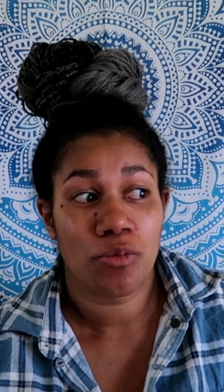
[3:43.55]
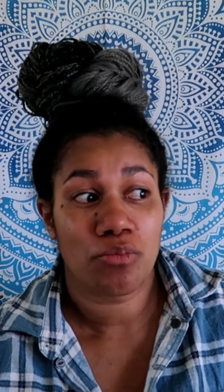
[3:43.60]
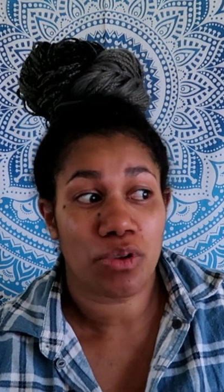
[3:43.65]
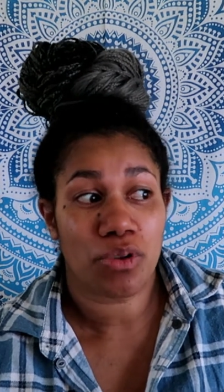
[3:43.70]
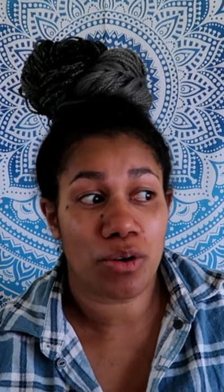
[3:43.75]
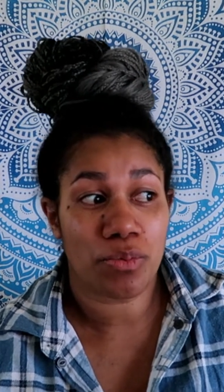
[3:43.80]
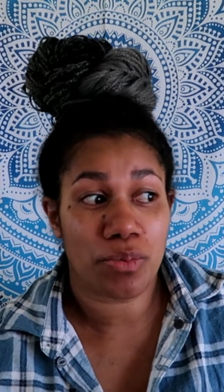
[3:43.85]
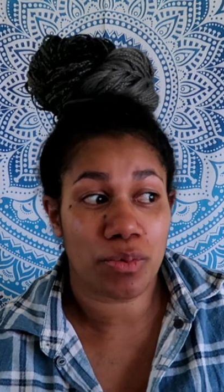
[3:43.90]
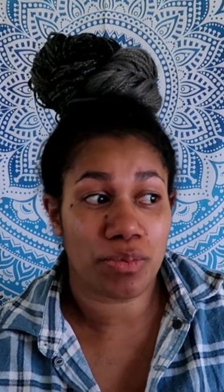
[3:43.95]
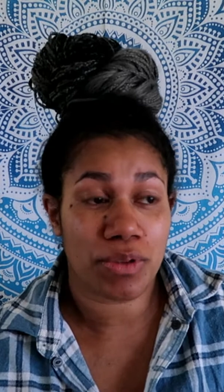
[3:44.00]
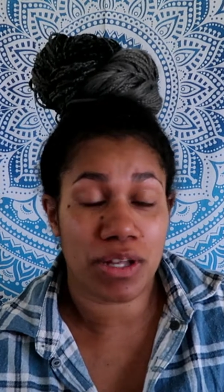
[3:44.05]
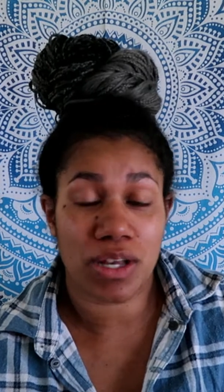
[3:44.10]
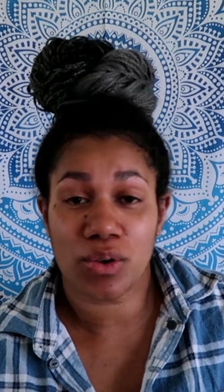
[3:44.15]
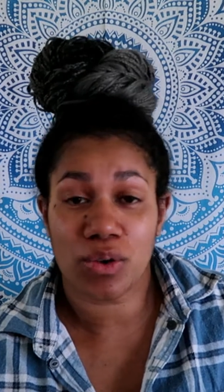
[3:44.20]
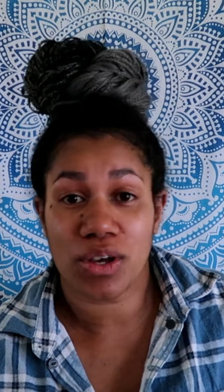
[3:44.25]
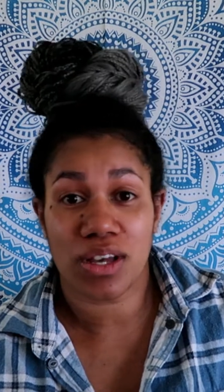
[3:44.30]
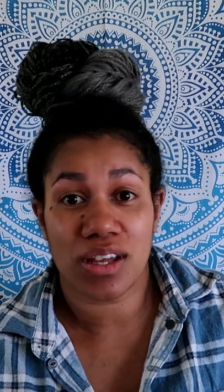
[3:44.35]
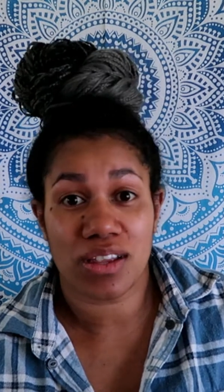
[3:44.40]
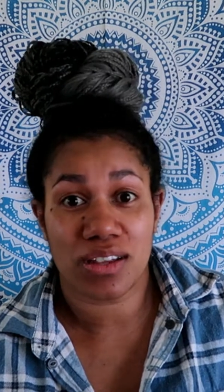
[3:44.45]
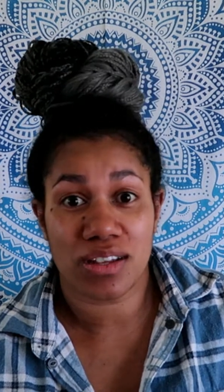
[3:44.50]
probably
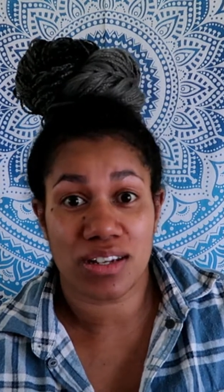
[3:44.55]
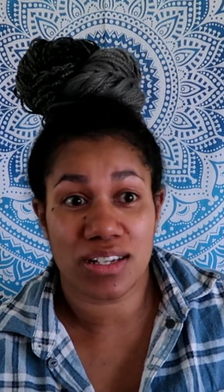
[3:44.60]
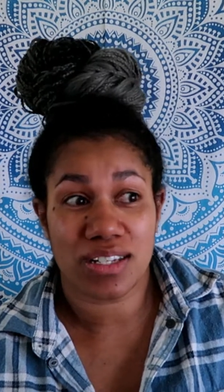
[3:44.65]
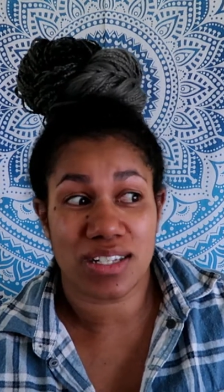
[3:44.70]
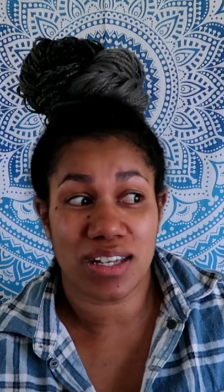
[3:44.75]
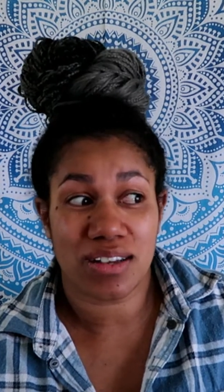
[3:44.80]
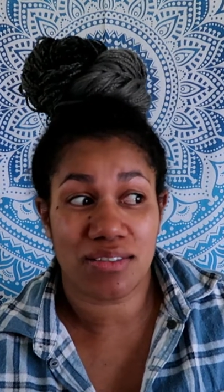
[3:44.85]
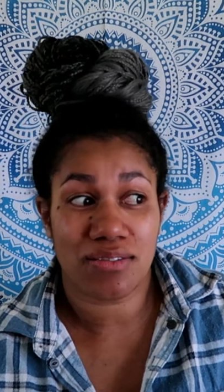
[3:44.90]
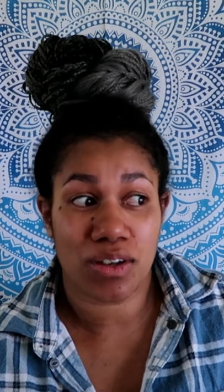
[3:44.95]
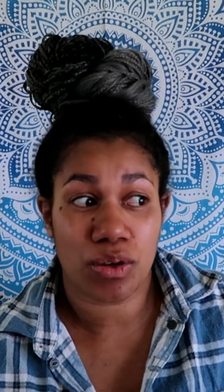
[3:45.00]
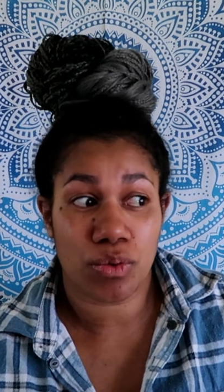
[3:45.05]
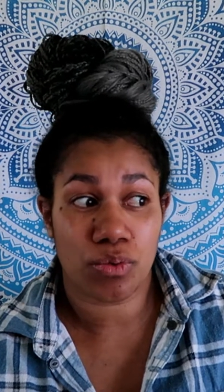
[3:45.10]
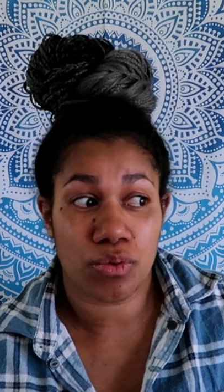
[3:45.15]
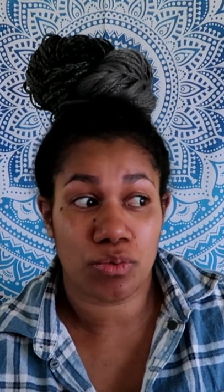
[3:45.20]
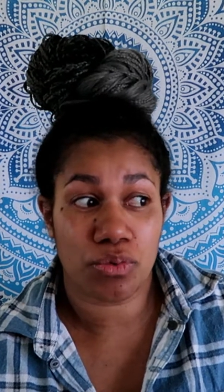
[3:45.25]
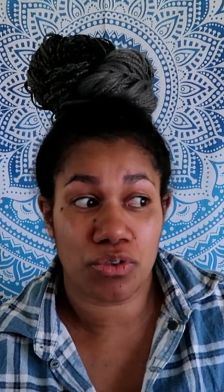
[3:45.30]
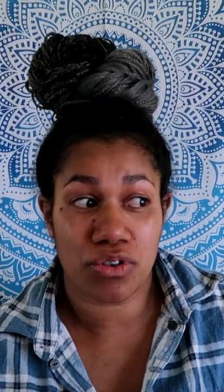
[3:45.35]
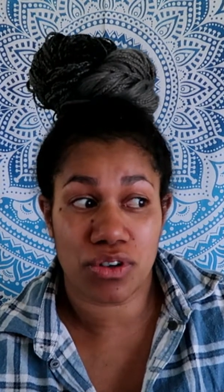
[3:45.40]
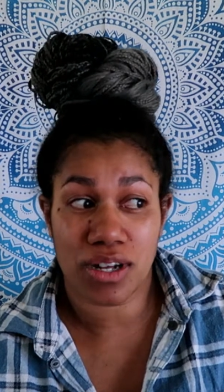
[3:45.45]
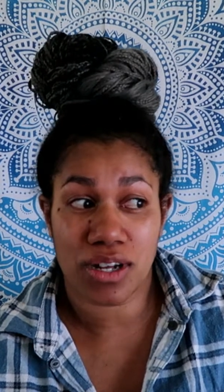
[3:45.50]
quicker than a TV
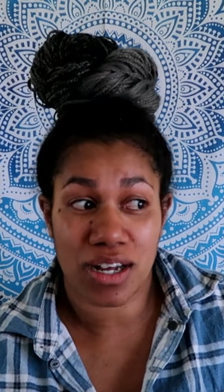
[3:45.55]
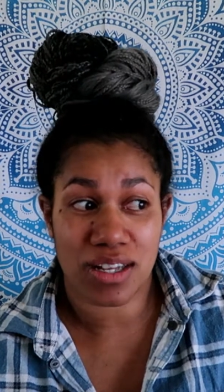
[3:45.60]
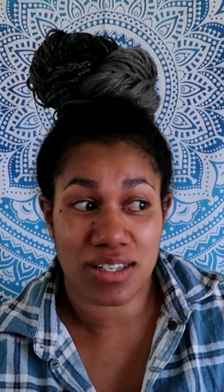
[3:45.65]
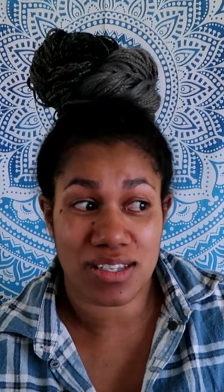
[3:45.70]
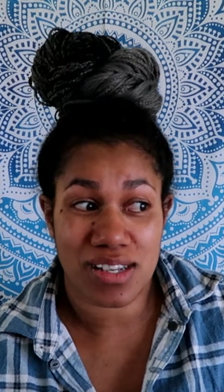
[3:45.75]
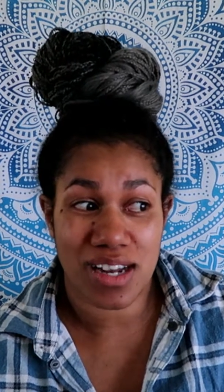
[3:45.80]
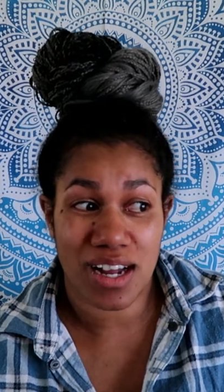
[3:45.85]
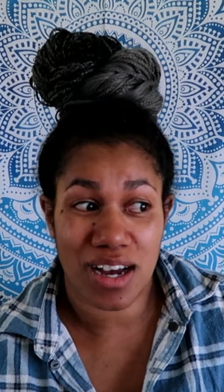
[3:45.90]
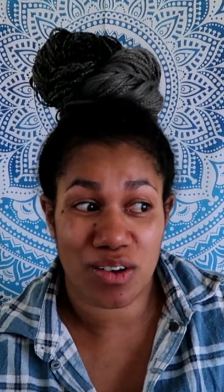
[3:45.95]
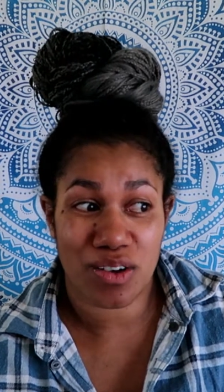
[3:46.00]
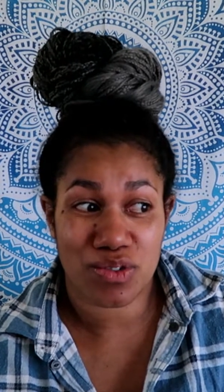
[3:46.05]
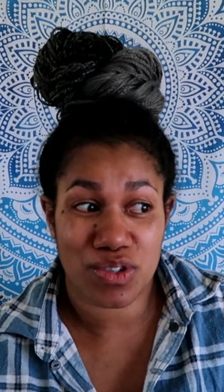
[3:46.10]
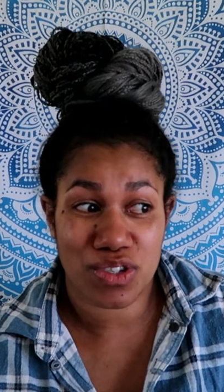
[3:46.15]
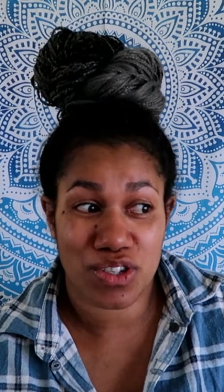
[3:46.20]
would broadcast it out.